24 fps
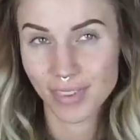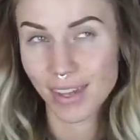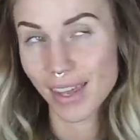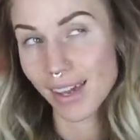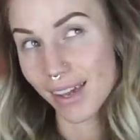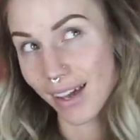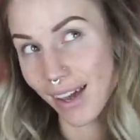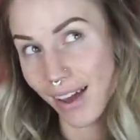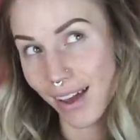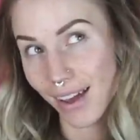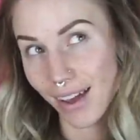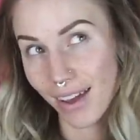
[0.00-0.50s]

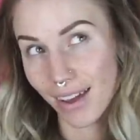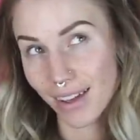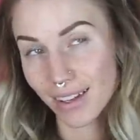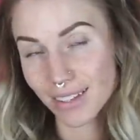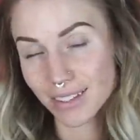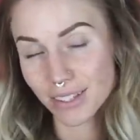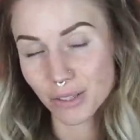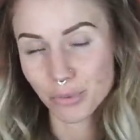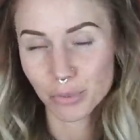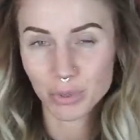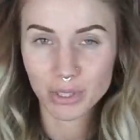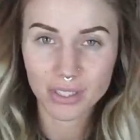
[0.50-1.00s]
Hey
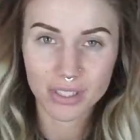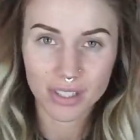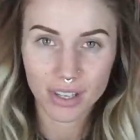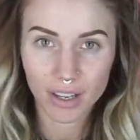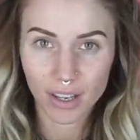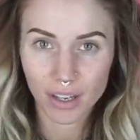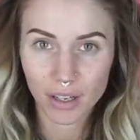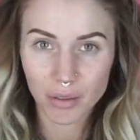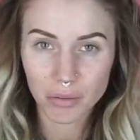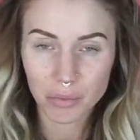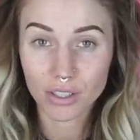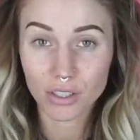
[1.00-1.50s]
guys, what's
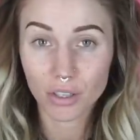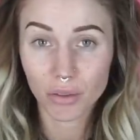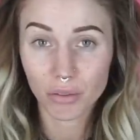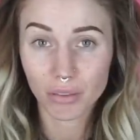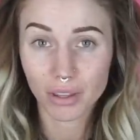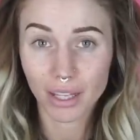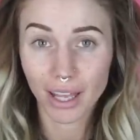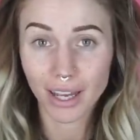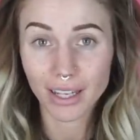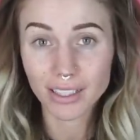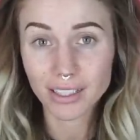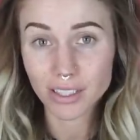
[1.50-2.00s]
up? So
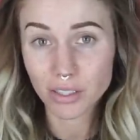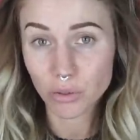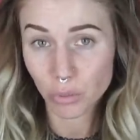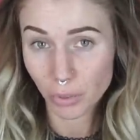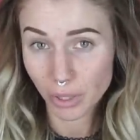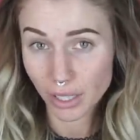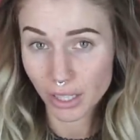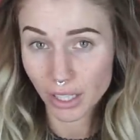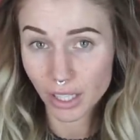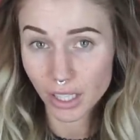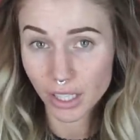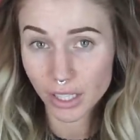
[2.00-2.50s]
last
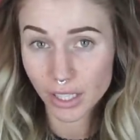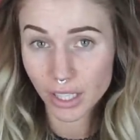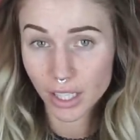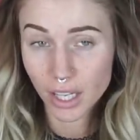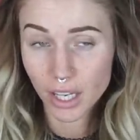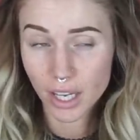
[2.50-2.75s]
week